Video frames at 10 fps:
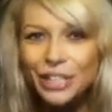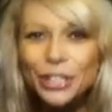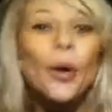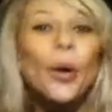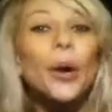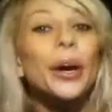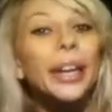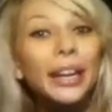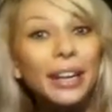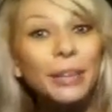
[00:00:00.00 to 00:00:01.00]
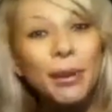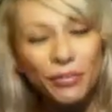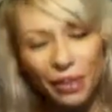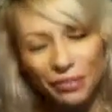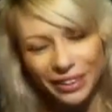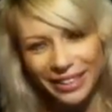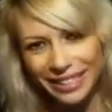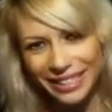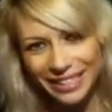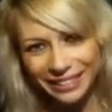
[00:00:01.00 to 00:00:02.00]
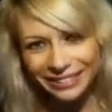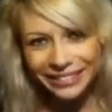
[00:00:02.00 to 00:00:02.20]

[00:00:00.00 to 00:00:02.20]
So here are my favorites.